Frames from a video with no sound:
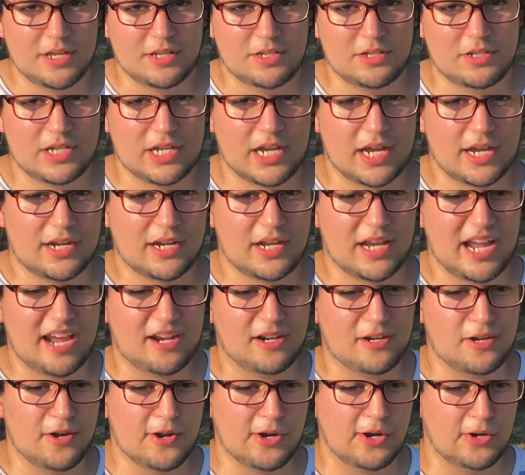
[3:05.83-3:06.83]
you gotta
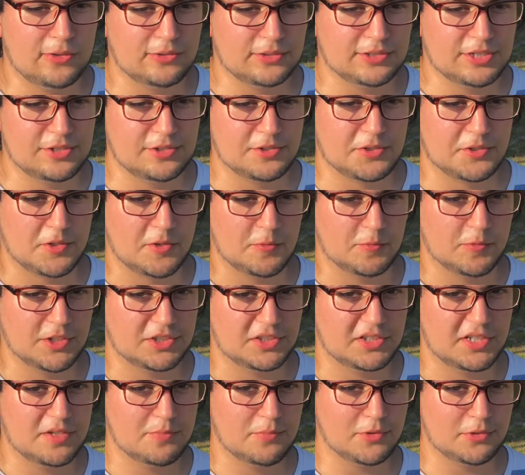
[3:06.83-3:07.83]
acknowledge
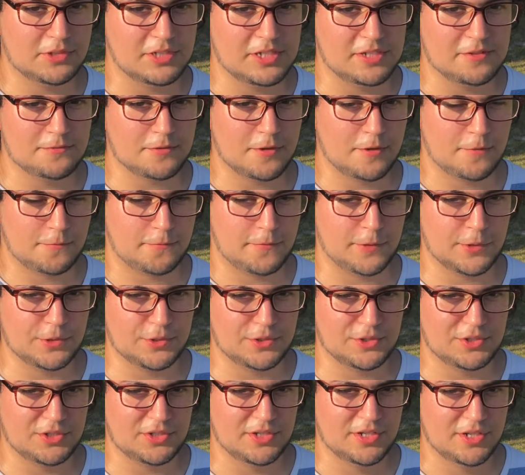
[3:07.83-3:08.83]
what they believe
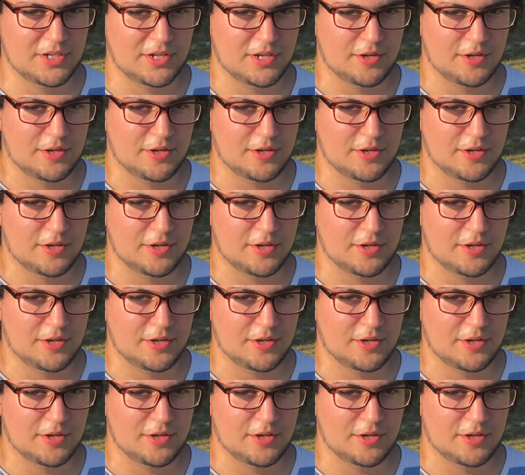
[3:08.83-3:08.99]
first,